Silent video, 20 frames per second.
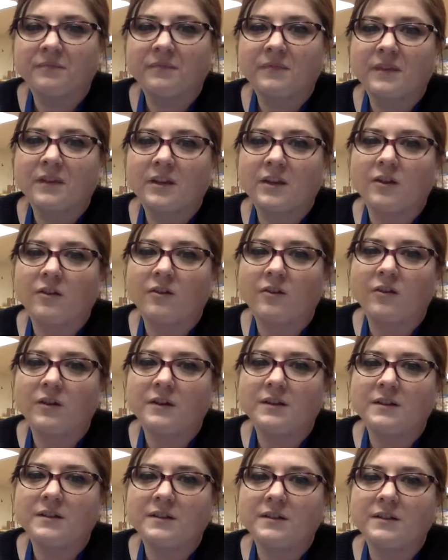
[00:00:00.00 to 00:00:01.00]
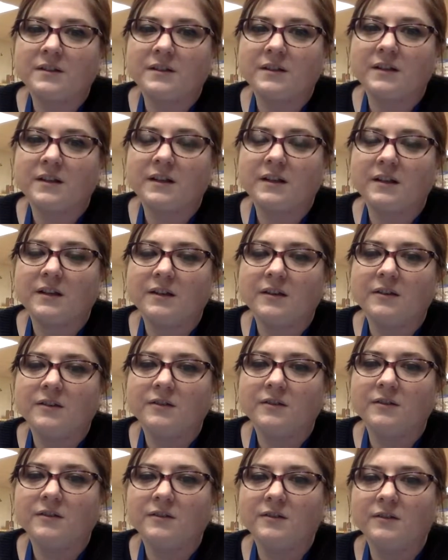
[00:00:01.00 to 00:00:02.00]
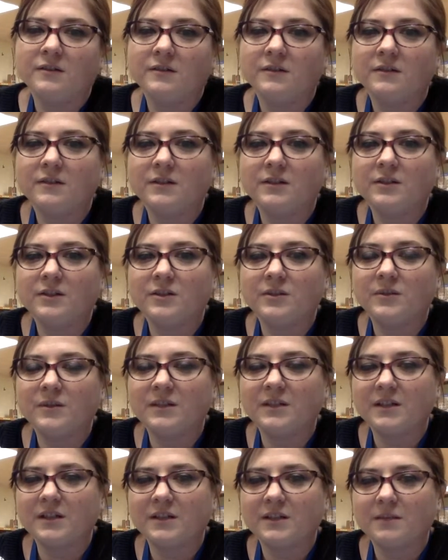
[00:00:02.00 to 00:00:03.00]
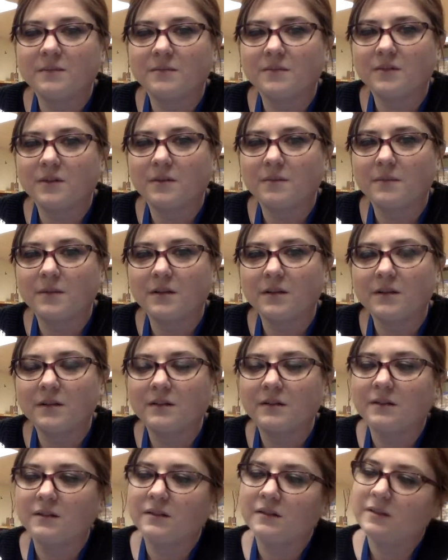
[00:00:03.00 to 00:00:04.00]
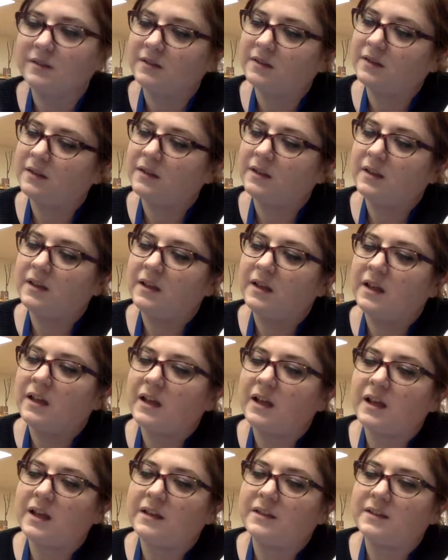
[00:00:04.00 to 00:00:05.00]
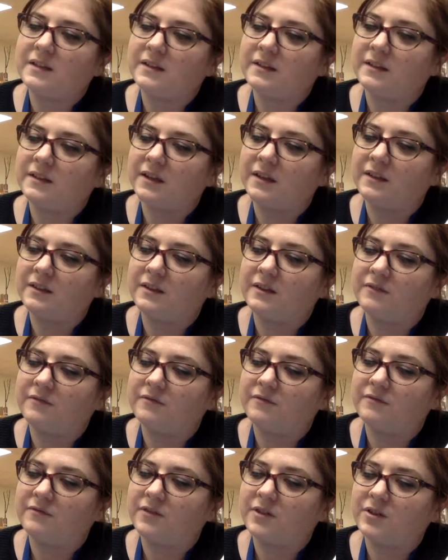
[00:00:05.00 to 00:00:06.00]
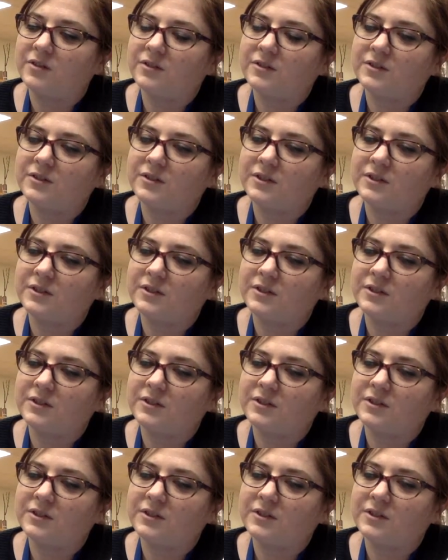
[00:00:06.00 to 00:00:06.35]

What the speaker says: you're going to see the Dewey Decimal Number and then the first